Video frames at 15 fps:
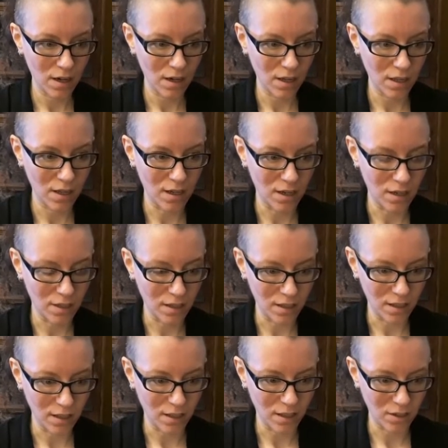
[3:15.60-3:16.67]
in
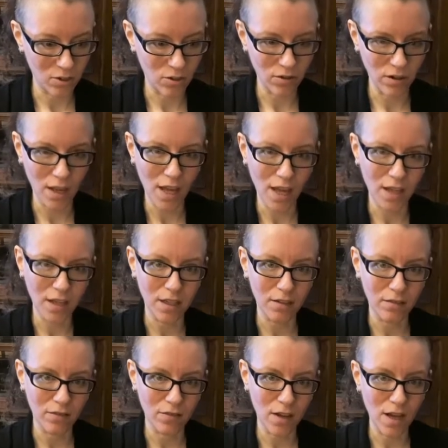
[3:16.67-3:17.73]
a
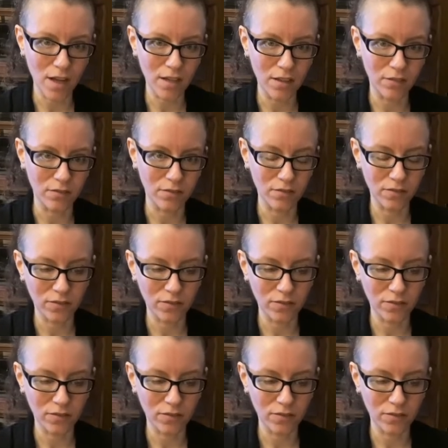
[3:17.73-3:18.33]
creative kind of